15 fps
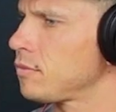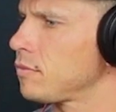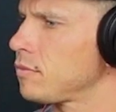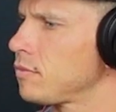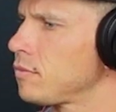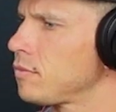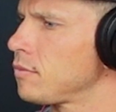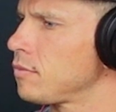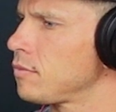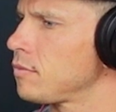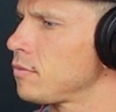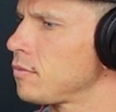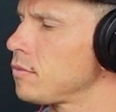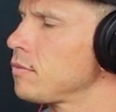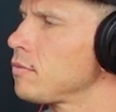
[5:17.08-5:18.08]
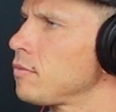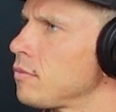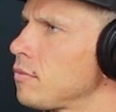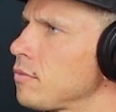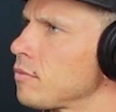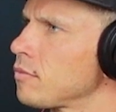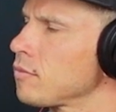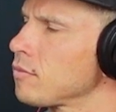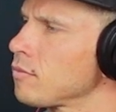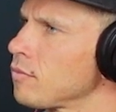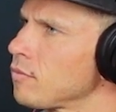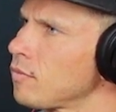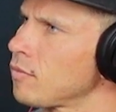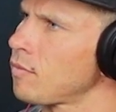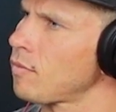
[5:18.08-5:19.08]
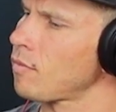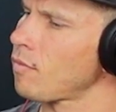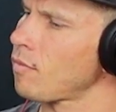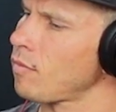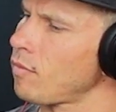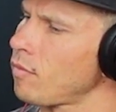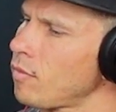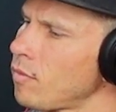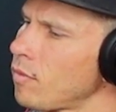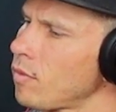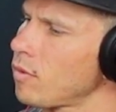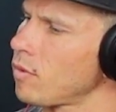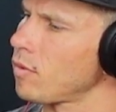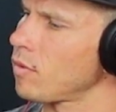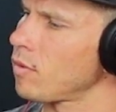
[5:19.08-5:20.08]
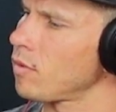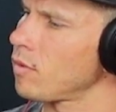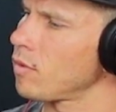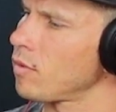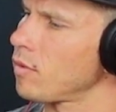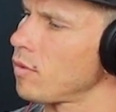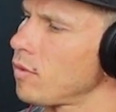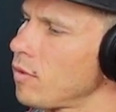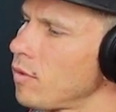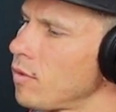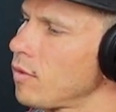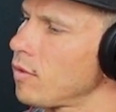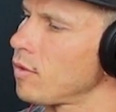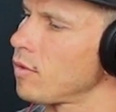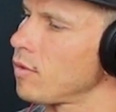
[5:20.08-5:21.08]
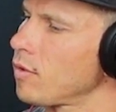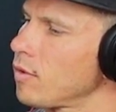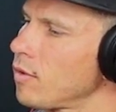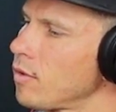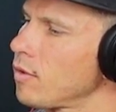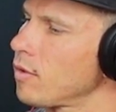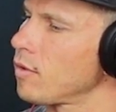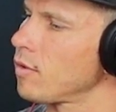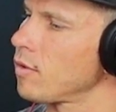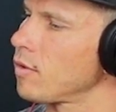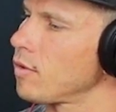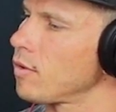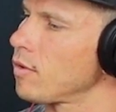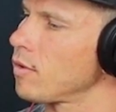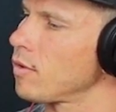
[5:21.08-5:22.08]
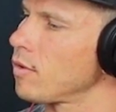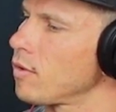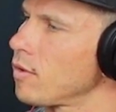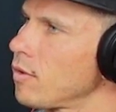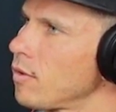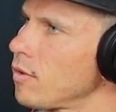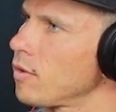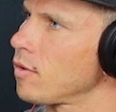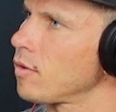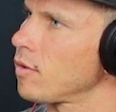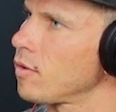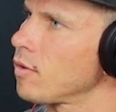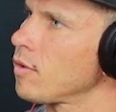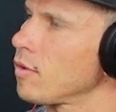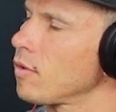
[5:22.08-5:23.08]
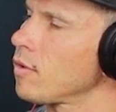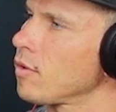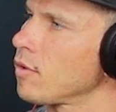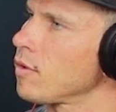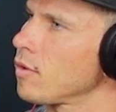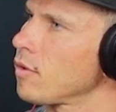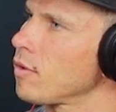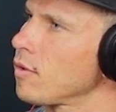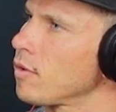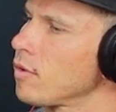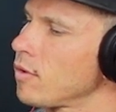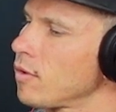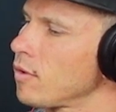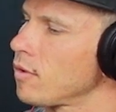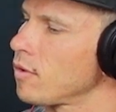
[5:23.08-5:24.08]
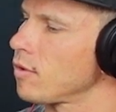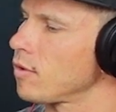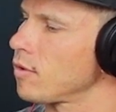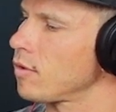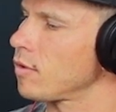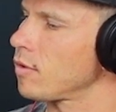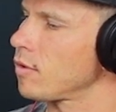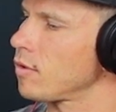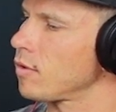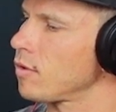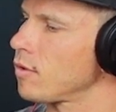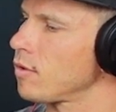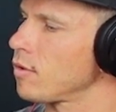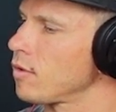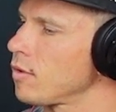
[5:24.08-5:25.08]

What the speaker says: [no speech]